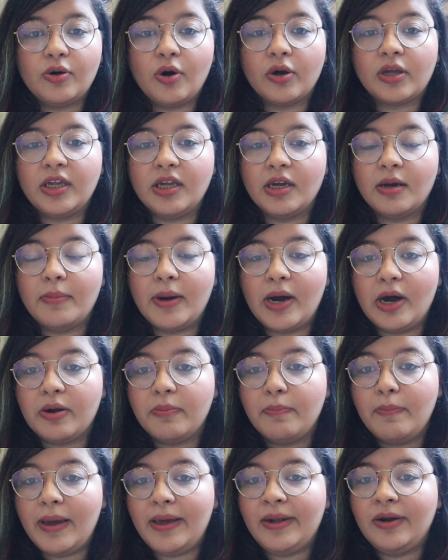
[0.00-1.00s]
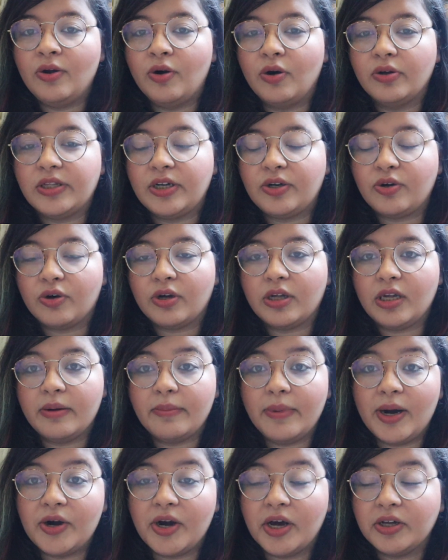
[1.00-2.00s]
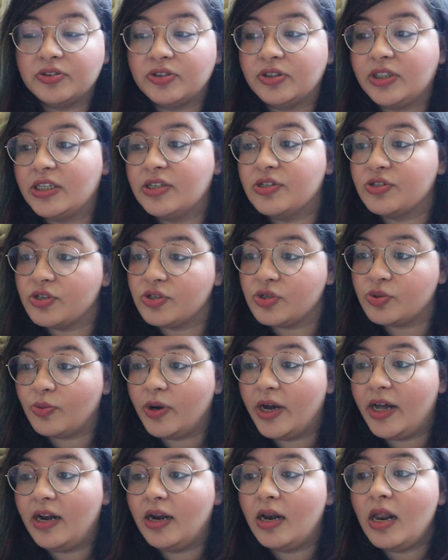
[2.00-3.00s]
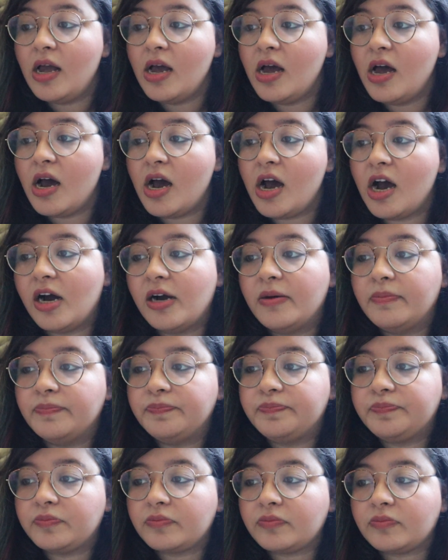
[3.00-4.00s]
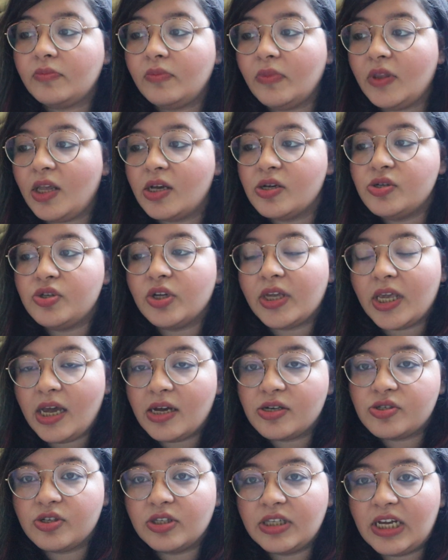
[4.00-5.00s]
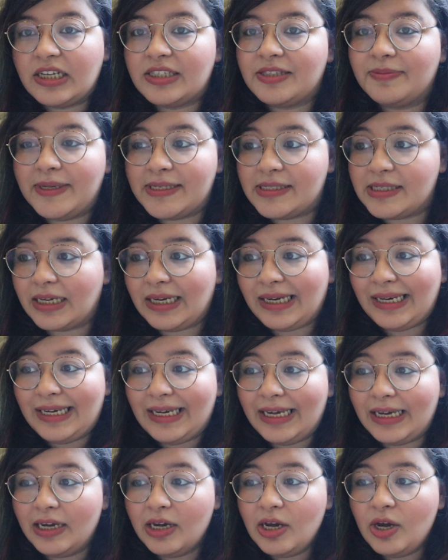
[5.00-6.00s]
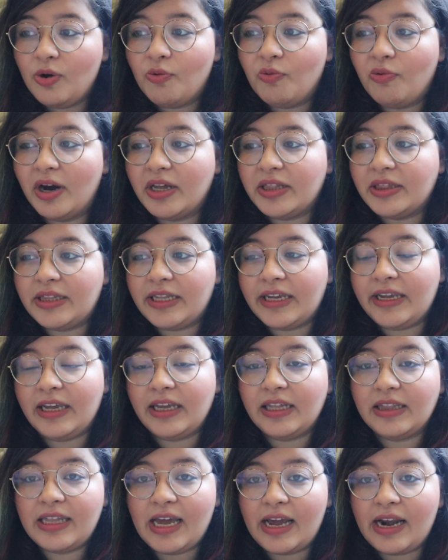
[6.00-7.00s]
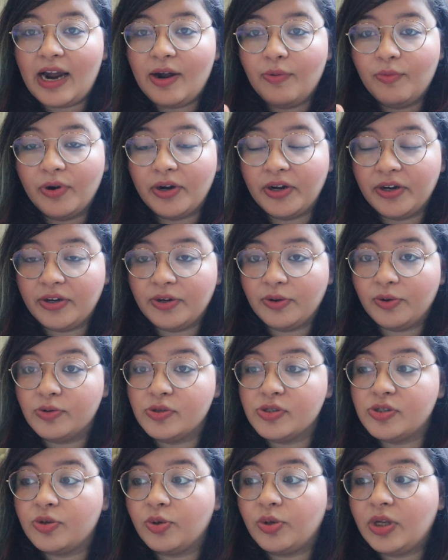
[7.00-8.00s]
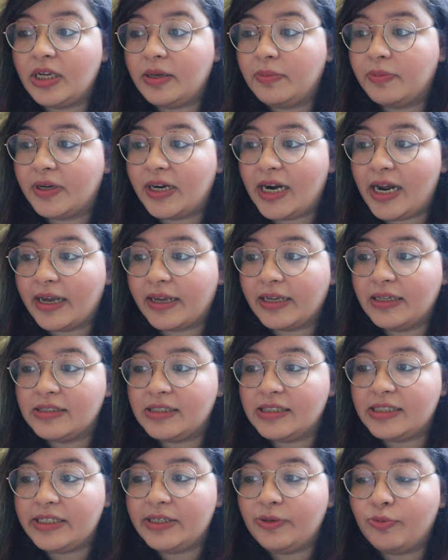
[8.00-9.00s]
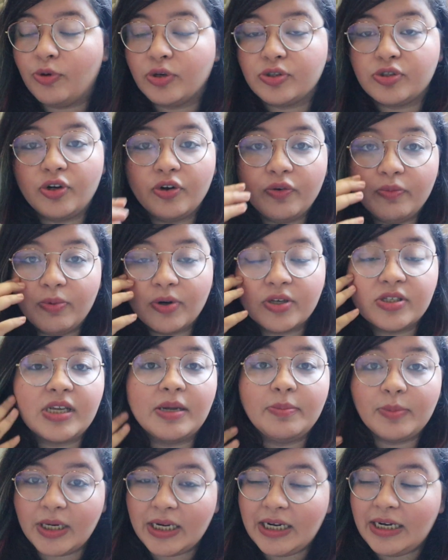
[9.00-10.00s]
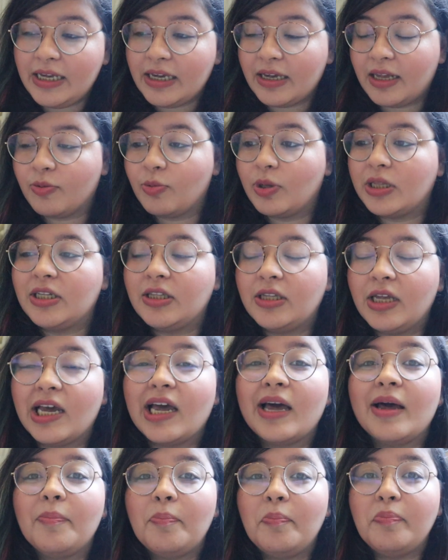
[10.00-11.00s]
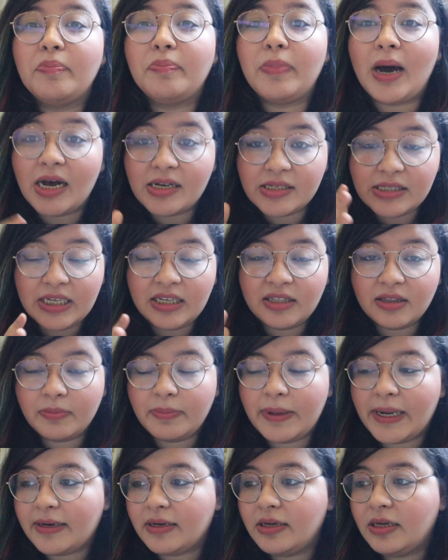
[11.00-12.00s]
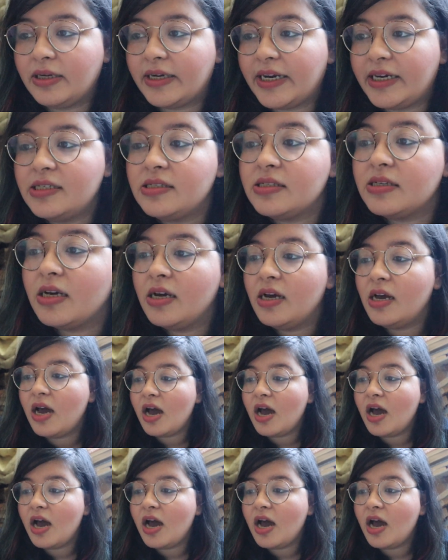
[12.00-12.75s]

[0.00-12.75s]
talking about men or they talking about other things as well. So yeah, so that's basically one thing that I wanted to also keep track and see what sort of books I'm reading and whether they're passing the Bechtel test.